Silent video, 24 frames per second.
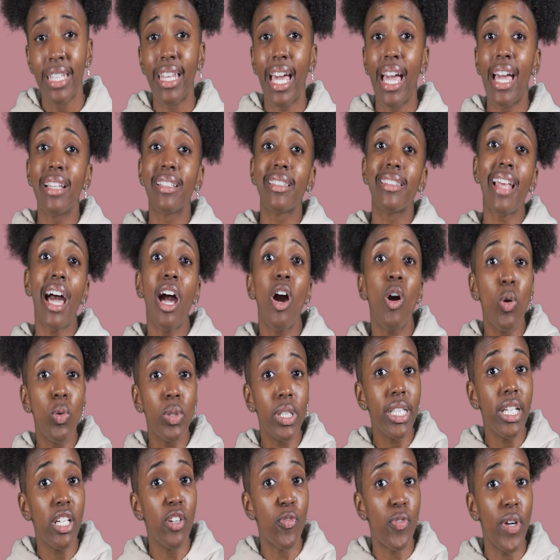that has not
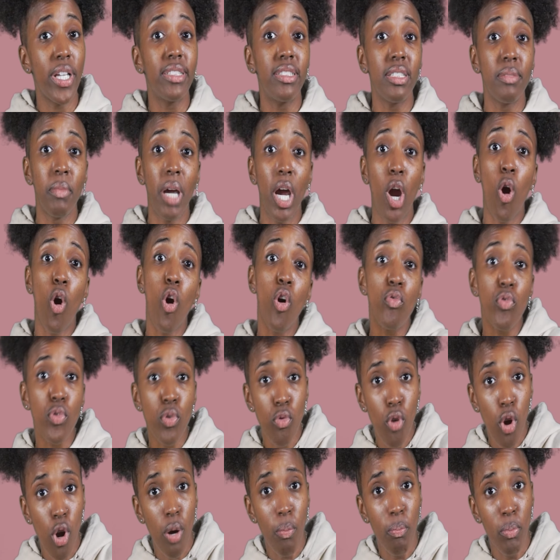only affected my
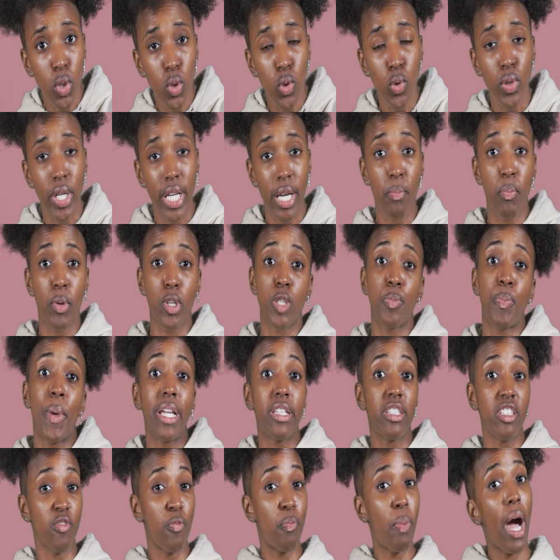overall mood and
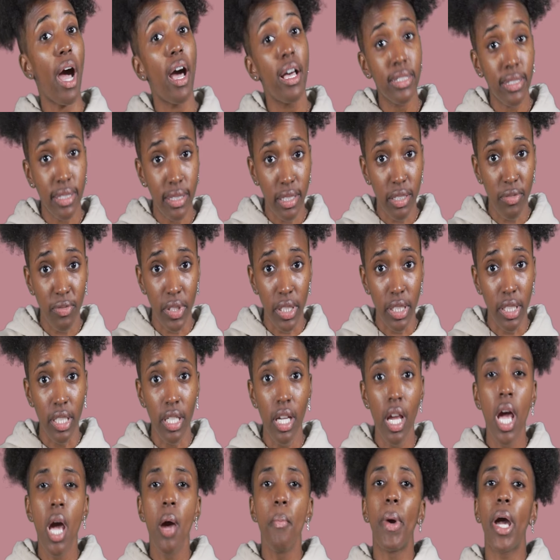perspective positively,
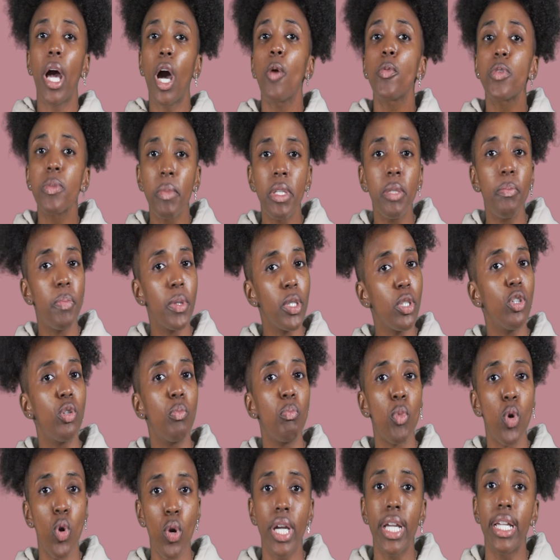but helps me
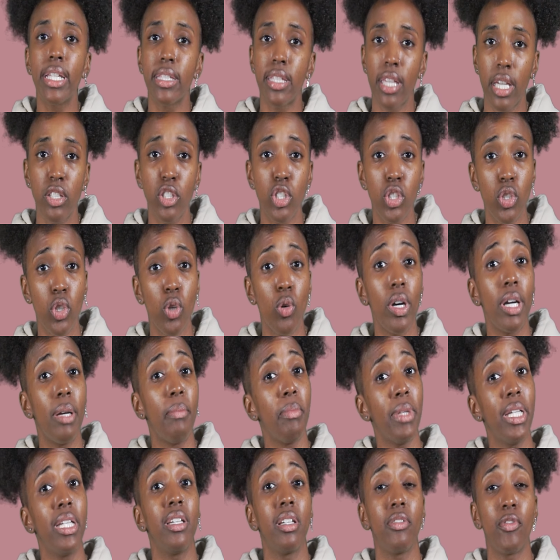build more intentional and
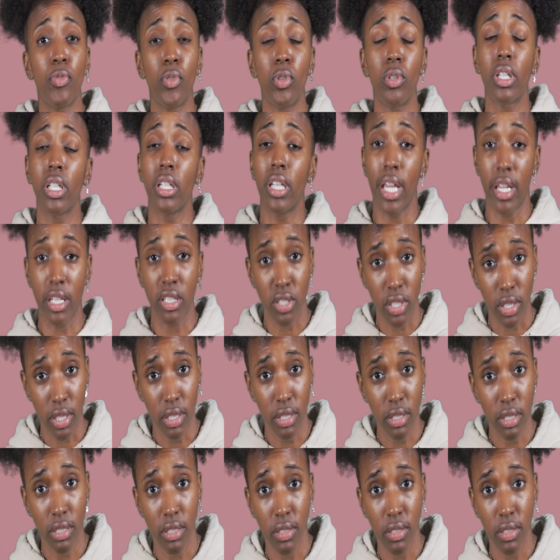meaningful connections.